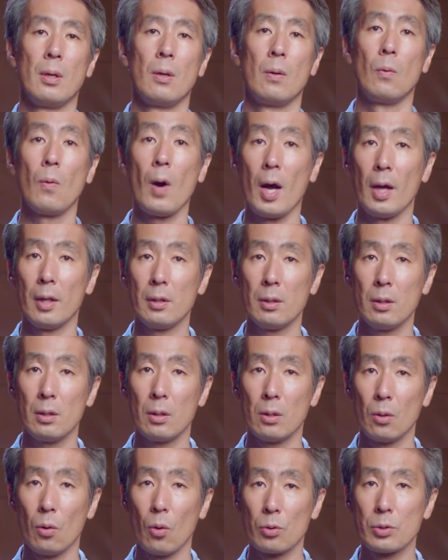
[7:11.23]
1.
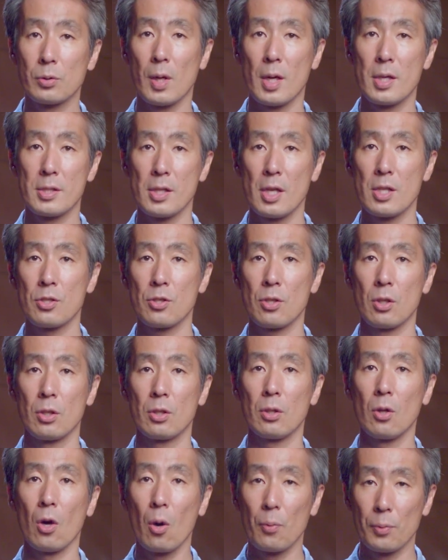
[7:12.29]

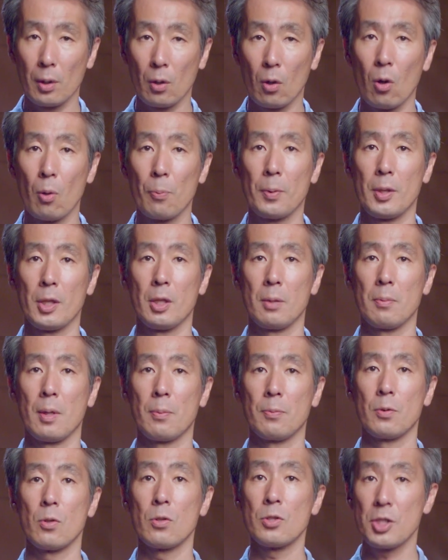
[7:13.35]
Authorization of the cooperative
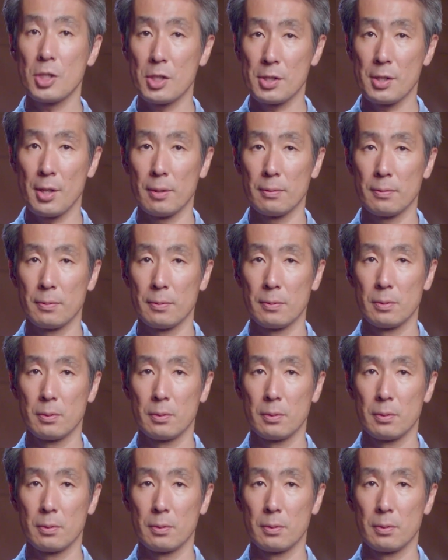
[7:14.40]
approach itself.